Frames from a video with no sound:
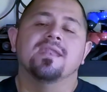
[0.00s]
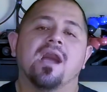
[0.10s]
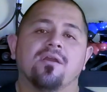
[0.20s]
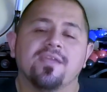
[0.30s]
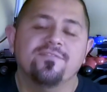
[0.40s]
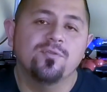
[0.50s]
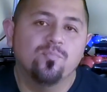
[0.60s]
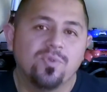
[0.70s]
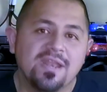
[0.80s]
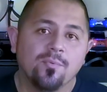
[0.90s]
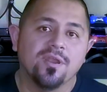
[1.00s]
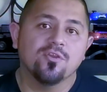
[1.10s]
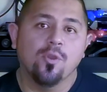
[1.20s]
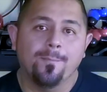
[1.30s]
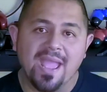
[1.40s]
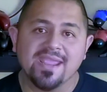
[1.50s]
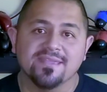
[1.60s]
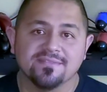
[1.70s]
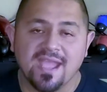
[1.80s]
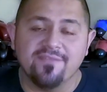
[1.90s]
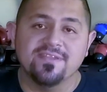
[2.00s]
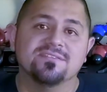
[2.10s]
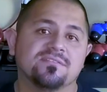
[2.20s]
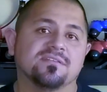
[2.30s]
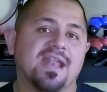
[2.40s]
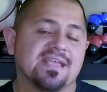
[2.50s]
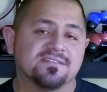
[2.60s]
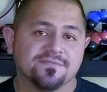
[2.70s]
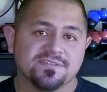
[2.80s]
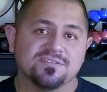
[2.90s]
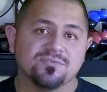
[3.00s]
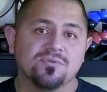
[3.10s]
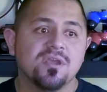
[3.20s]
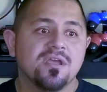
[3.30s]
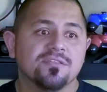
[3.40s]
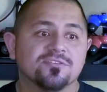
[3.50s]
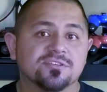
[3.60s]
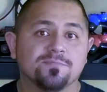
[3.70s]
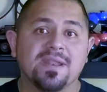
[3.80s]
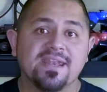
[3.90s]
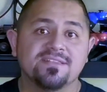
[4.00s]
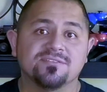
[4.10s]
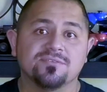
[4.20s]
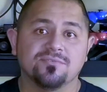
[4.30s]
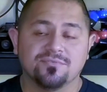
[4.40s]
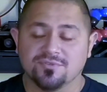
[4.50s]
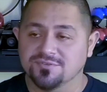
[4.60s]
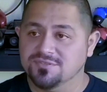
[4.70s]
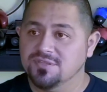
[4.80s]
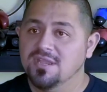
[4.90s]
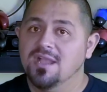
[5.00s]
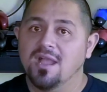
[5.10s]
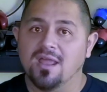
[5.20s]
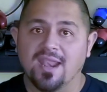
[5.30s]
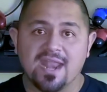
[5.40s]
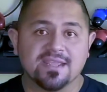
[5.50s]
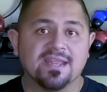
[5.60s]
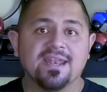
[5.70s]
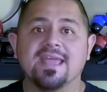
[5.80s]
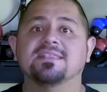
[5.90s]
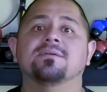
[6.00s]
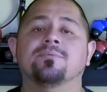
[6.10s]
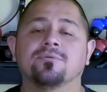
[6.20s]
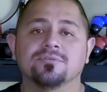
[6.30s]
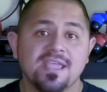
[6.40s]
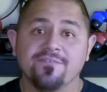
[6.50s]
Now, if you really want to go back and dive into The Last of Us 2, there's plenty to do. There's a lot of collectibles.